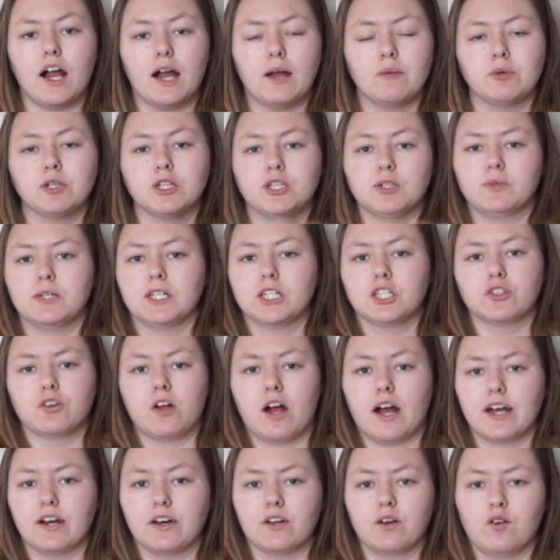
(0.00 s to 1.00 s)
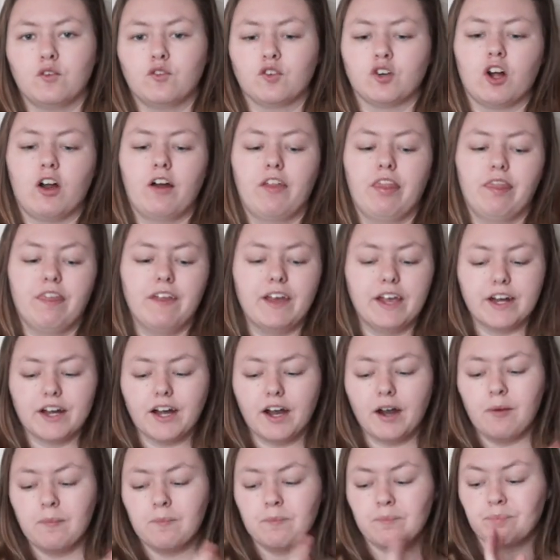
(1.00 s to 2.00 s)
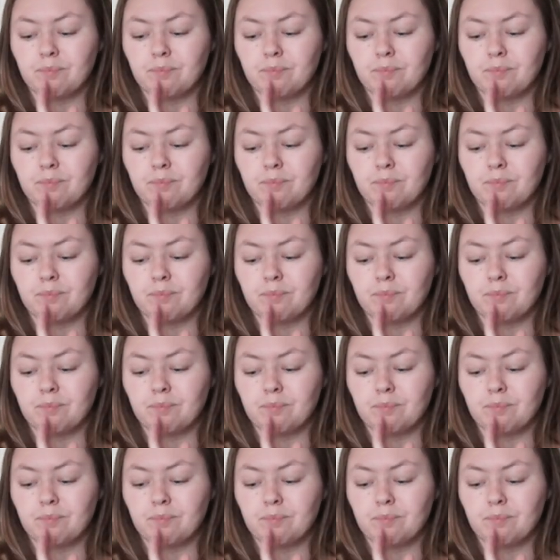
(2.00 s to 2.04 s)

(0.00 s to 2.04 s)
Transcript: I will do a try on over on there.